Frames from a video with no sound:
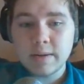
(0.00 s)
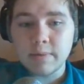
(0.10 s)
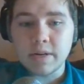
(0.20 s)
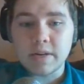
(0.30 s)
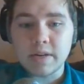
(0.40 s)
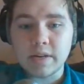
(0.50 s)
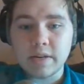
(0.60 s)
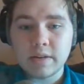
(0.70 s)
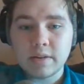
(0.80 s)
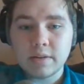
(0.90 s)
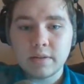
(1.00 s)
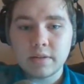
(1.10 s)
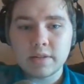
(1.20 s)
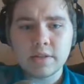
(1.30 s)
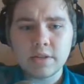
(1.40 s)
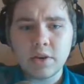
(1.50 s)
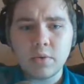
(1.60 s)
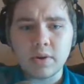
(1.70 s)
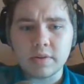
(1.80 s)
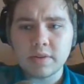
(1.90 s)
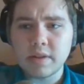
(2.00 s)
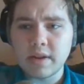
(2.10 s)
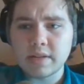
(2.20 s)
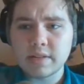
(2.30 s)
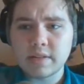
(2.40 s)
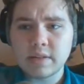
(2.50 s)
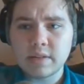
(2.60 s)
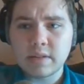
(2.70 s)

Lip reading: but let's continue on to the next